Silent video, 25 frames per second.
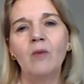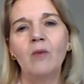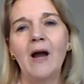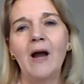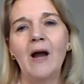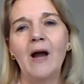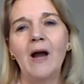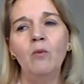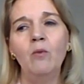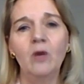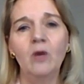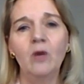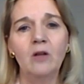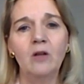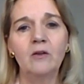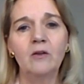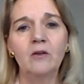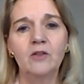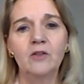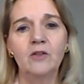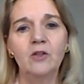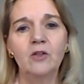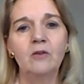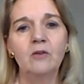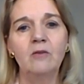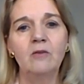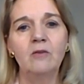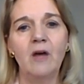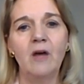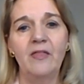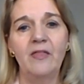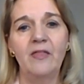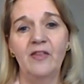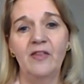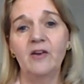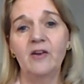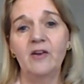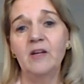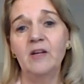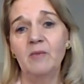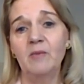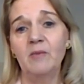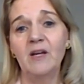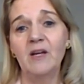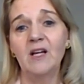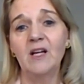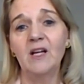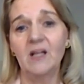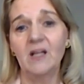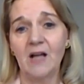do a
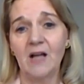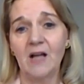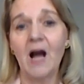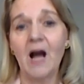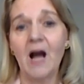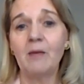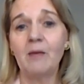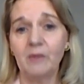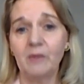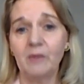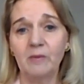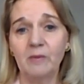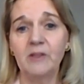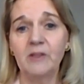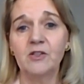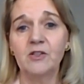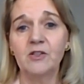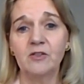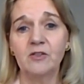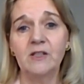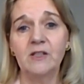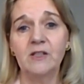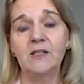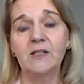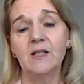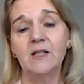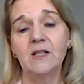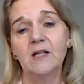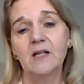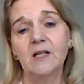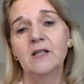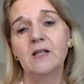30-minute complimentary